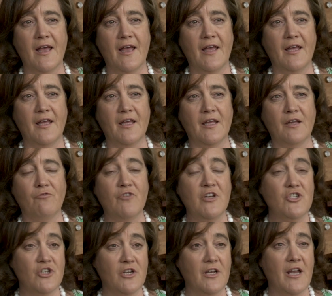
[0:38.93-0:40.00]
in
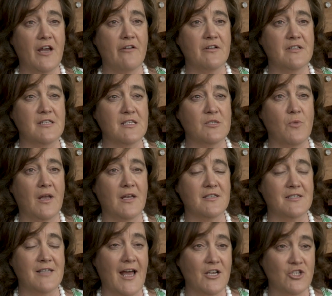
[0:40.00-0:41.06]
regional areas as well
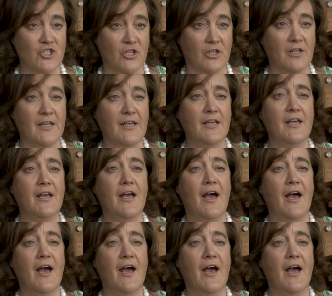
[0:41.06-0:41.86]
as nationally,